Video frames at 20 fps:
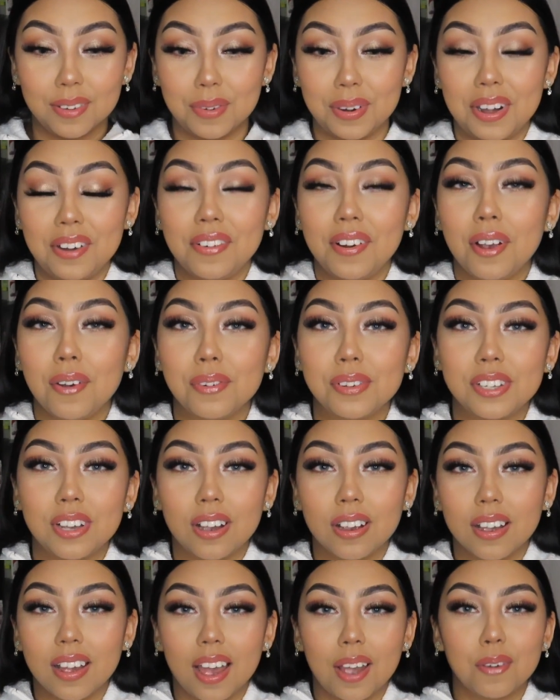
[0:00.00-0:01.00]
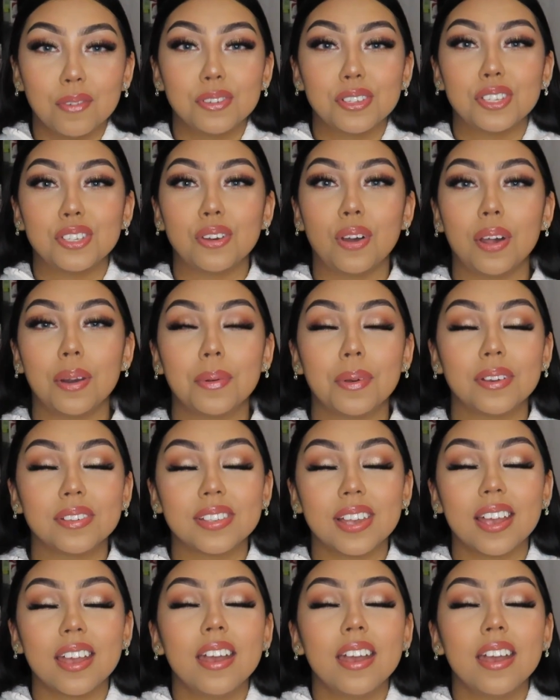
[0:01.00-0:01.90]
whenever I would talk, I was so out of breath. I was